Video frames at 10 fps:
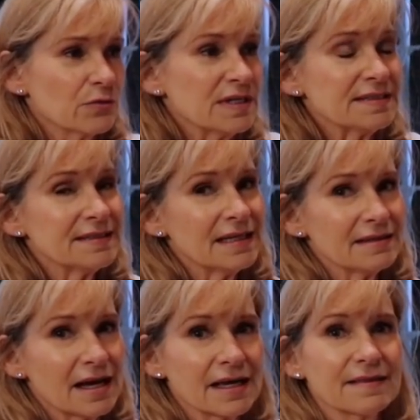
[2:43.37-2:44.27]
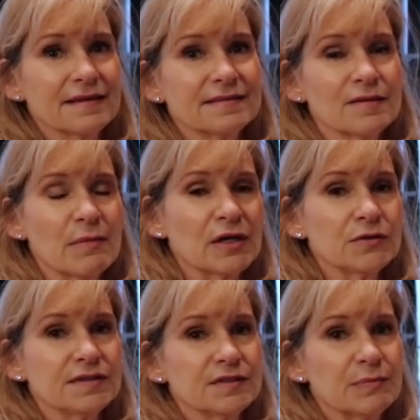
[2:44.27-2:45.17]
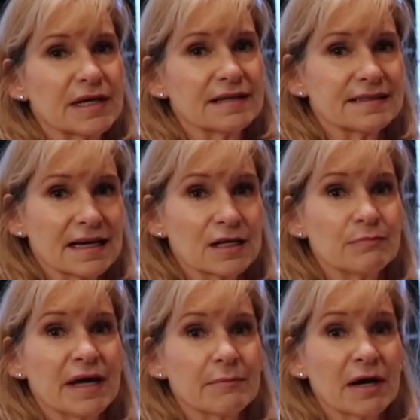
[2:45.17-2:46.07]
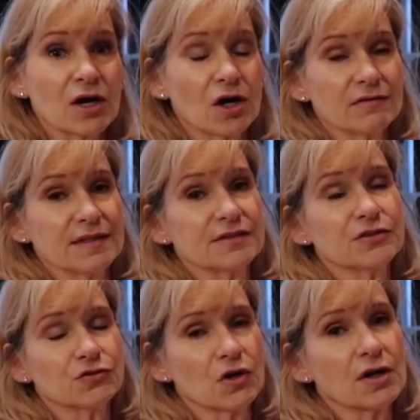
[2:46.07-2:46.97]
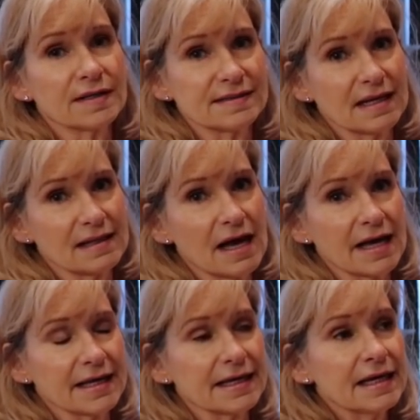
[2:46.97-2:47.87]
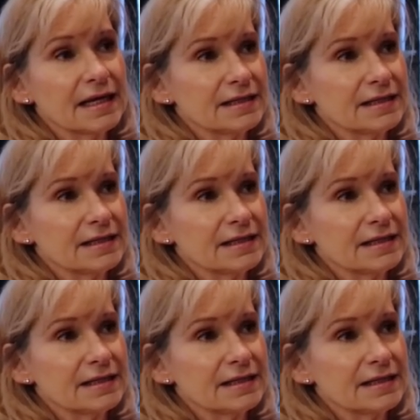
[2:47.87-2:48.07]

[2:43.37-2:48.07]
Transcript: the reason I like this the most is because I can make my coffee as strong as I like.